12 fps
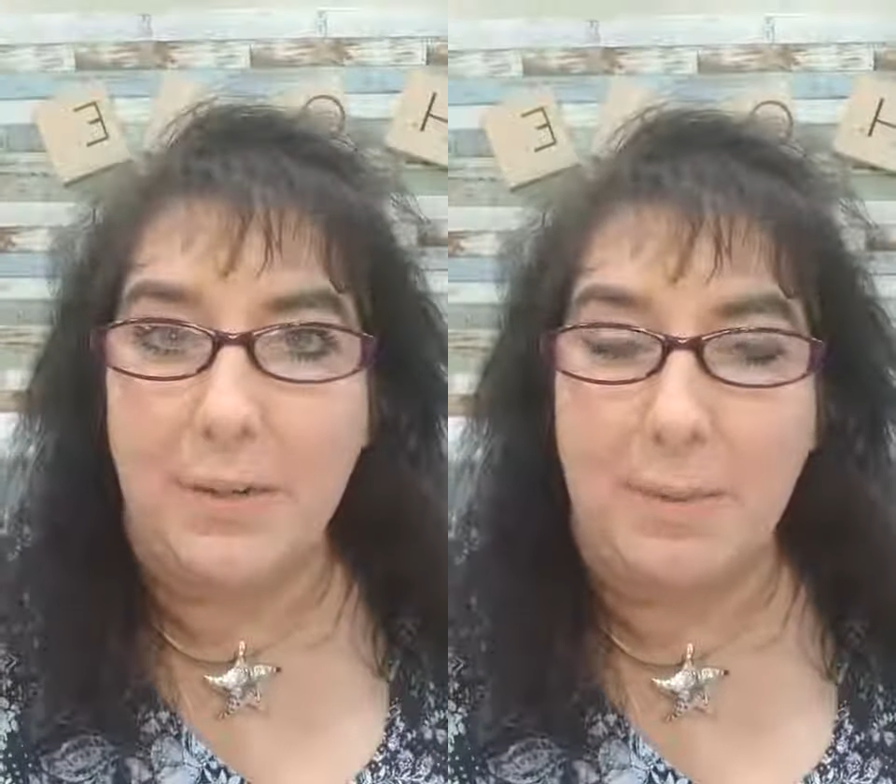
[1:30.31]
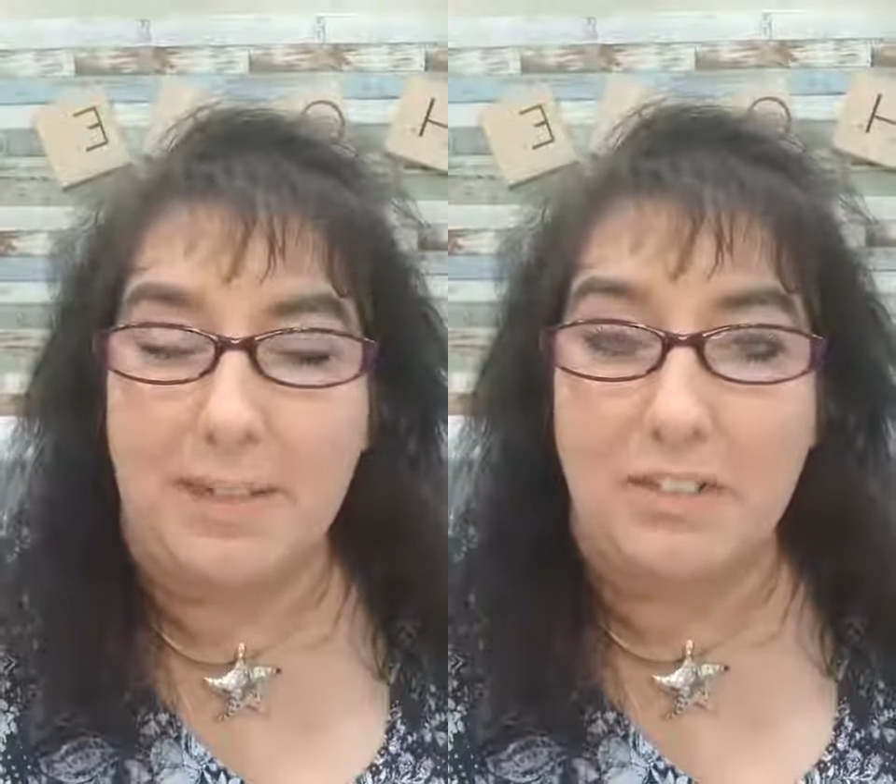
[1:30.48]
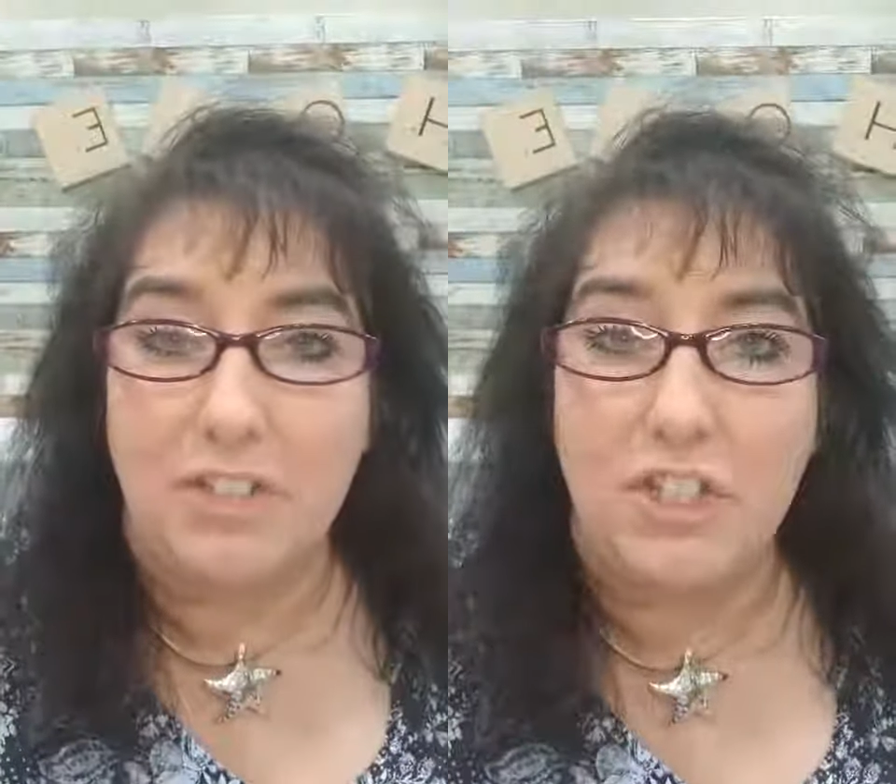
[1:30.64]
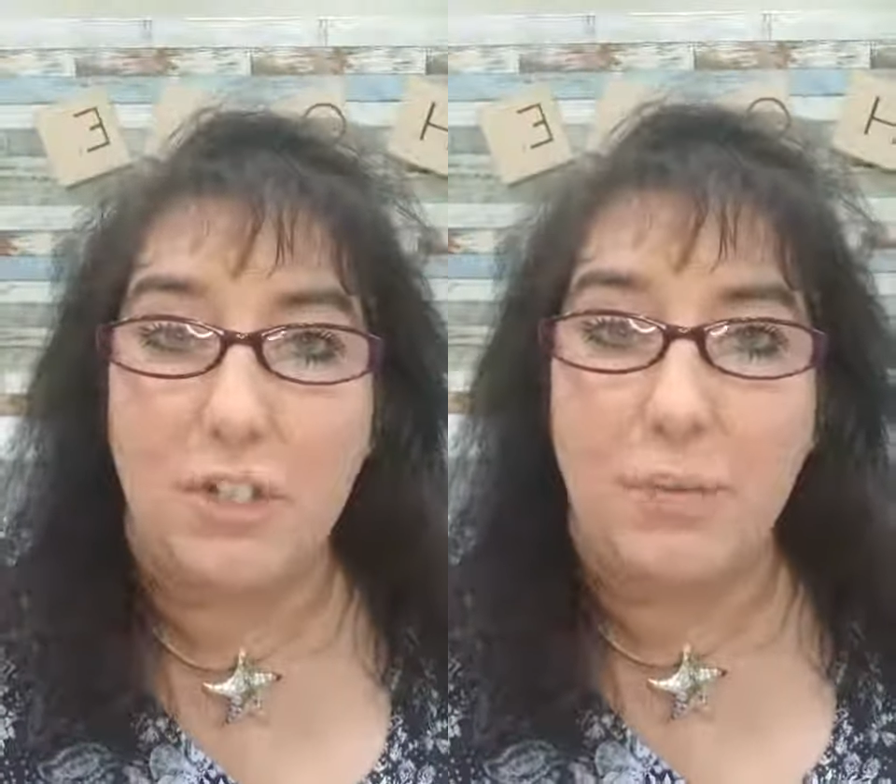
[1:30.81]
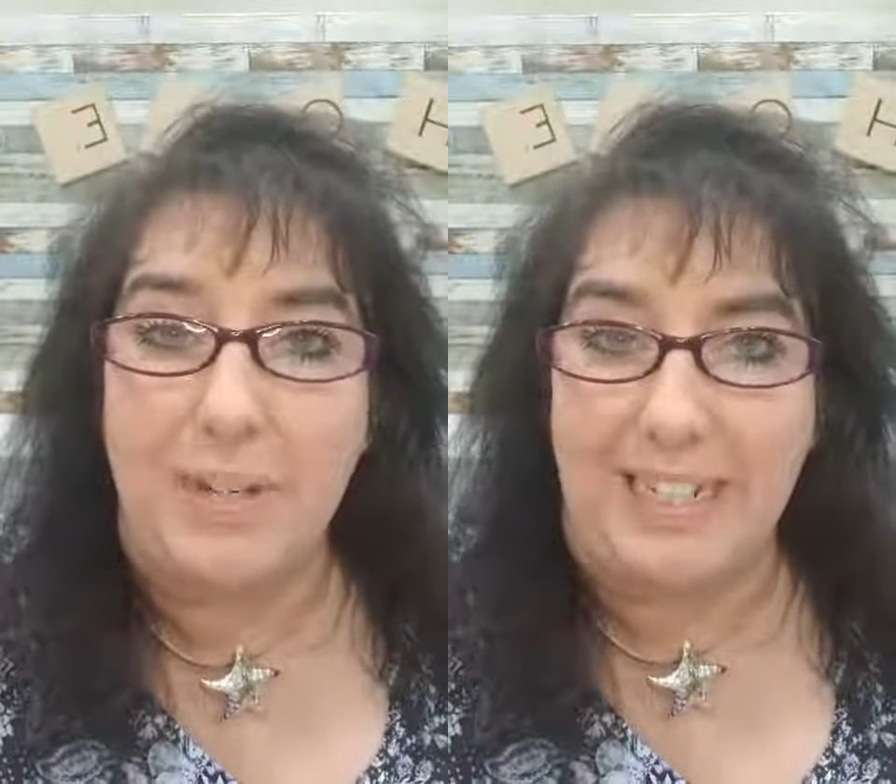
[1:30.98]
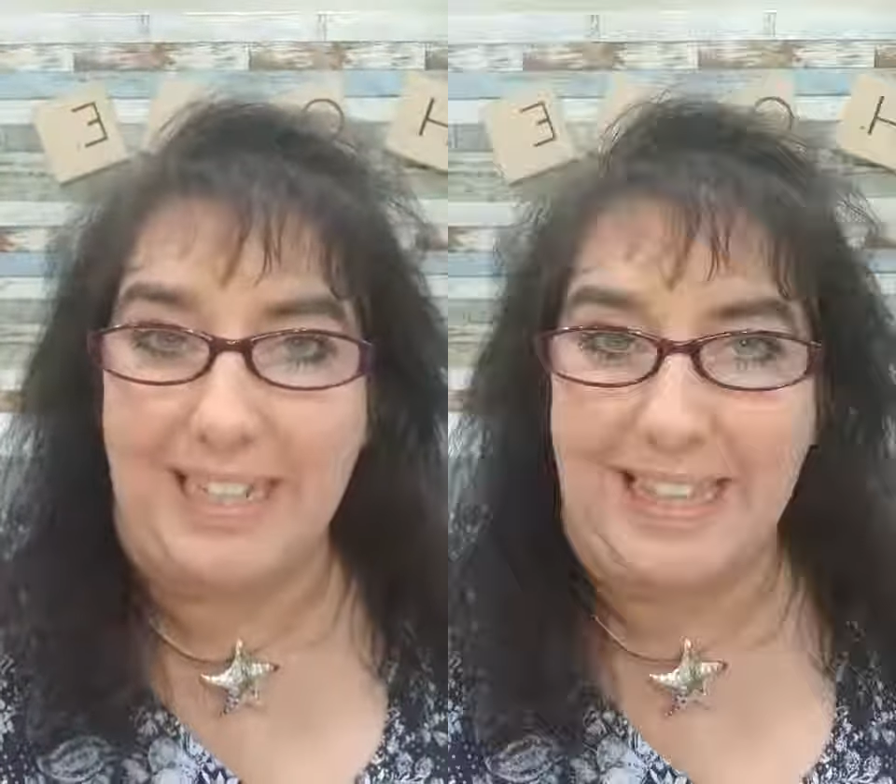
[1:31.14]
about
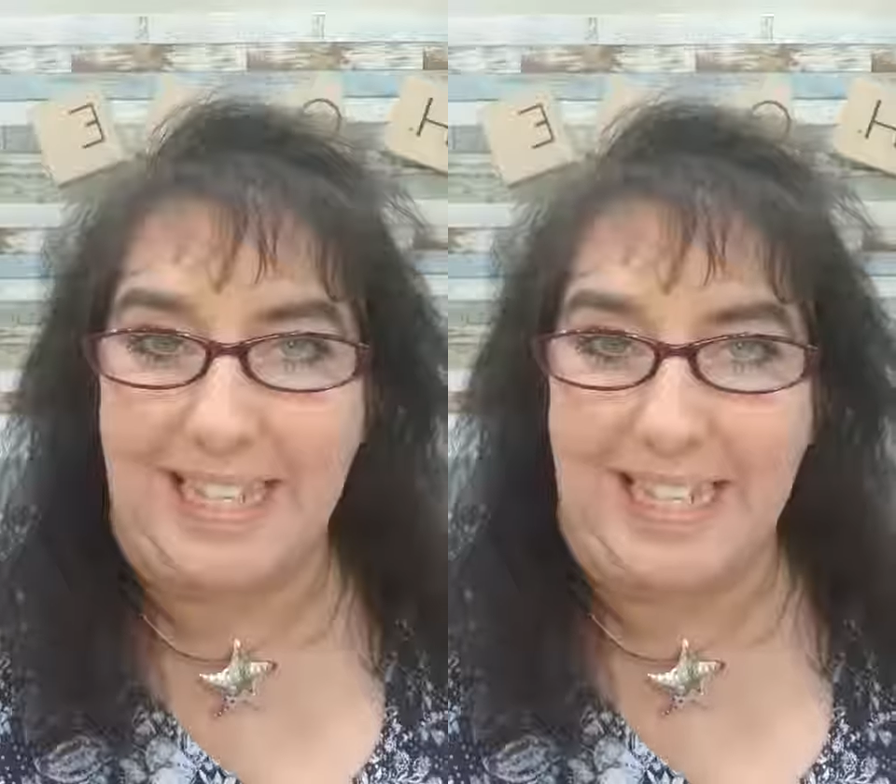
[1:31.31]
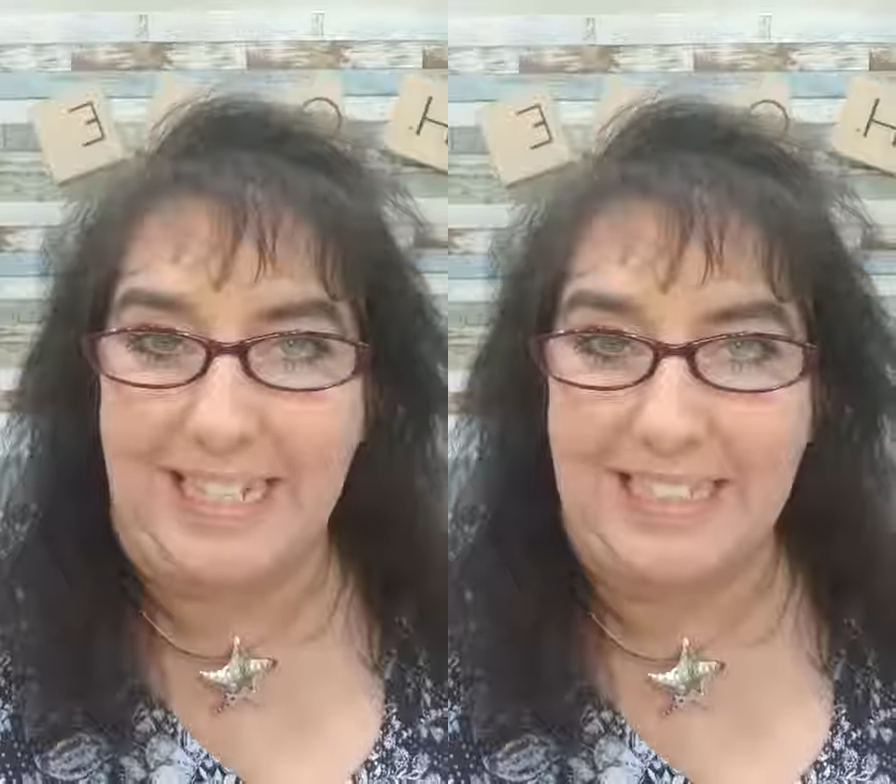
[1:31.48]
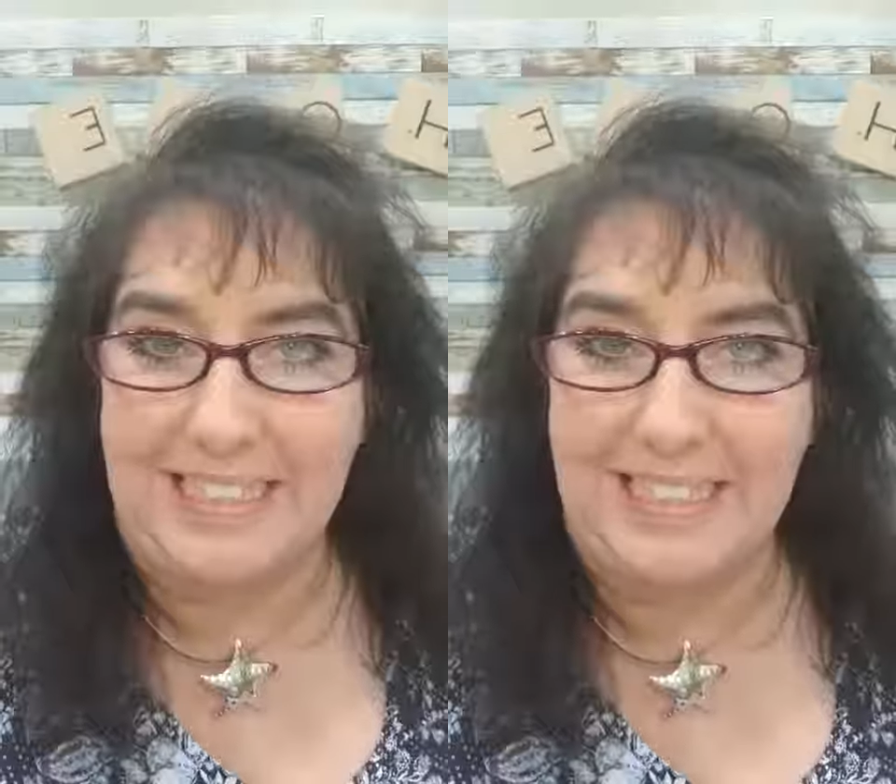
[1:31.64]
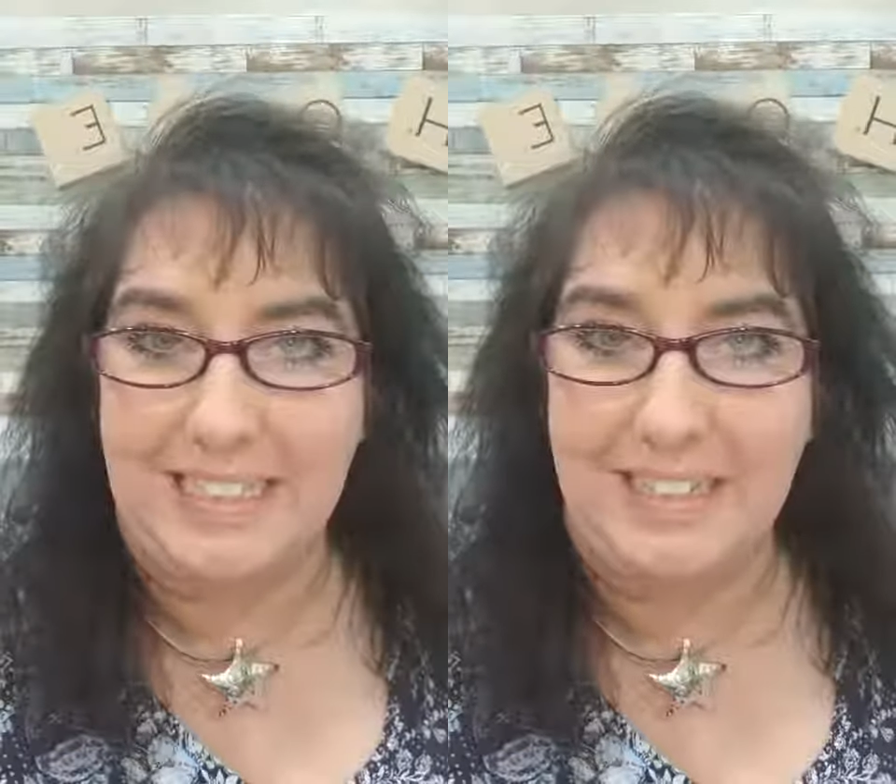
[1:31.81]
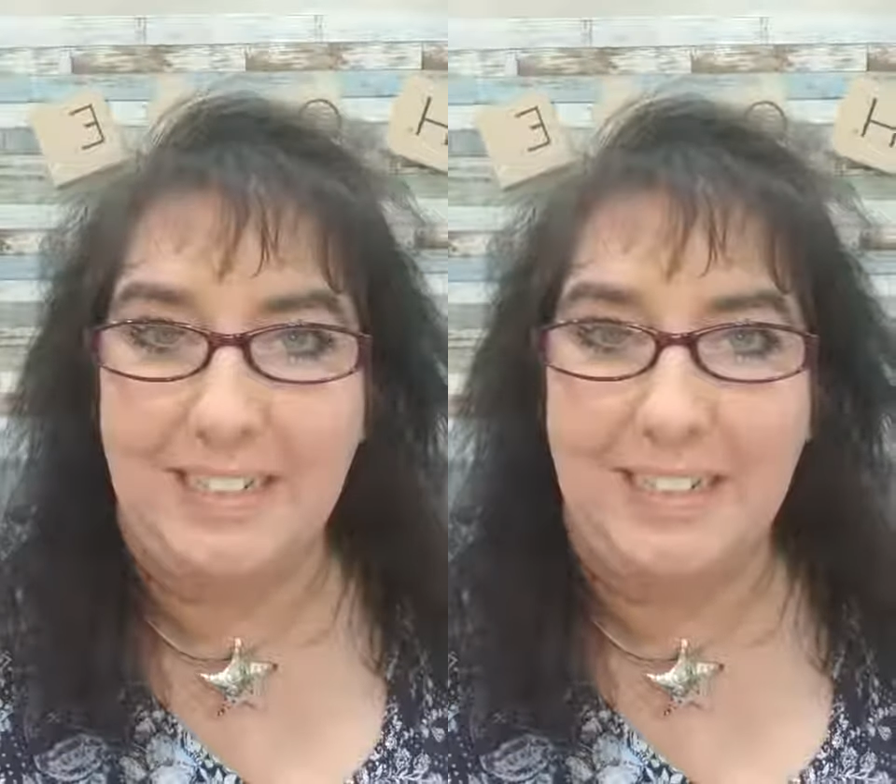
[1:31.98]
doing things.